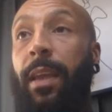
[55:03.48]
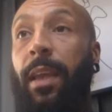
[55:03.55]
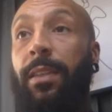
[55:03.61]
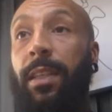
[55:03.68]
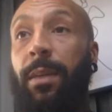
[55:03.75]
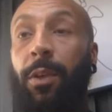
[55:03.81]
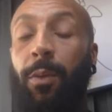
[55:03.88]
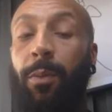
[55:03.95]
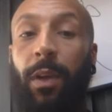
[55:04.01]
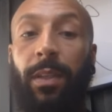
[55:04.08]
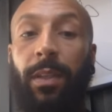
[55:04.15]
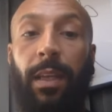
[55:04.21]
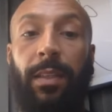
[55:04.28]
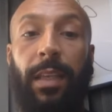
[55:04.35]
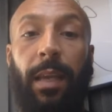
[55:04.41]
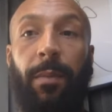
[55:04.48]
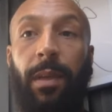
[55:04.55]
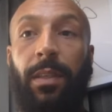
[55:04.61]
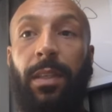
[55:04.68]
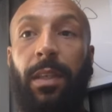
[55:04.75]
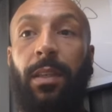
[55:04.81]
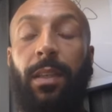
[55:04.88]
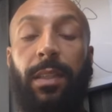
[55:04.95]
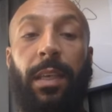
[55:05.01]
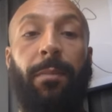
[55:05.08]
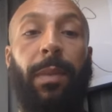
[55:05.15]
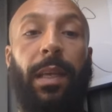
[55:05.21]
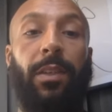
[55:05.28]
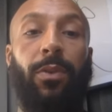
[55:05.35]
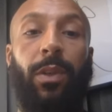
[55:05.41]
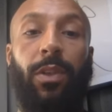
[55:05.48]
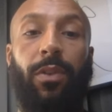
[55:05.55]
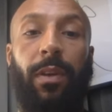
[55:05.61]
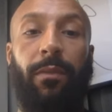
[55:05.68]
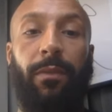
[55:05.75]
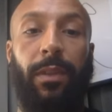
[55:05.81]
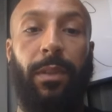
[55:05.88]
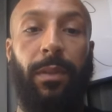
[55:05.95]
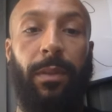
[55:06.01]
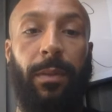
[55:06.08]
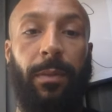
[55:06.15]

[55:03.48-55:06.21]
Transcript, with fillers: against them, and you'll probably say the same, is the team plays to his strengths.